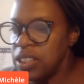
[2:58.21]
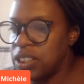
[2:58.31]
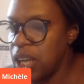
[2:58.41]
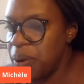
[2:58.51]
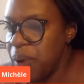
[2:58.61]

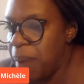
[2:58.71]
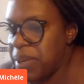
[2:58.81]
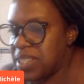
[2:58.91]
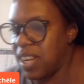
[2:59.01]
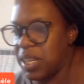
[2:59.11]
So I'm
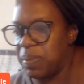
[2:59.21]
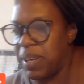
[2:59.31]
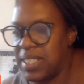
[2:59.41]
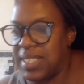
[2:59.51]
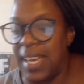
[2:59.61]
excited
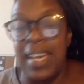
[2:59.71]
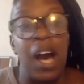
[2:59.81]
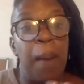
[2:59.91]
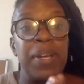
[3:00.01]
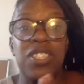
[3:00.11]
about today.
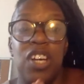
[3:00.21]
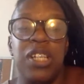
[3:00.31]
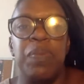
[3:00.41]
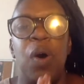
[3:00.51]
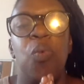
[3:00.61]
I'm excited
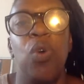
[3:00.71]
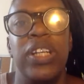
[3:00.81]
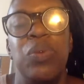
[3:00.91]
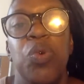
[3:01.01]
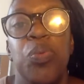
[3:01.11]
about what it will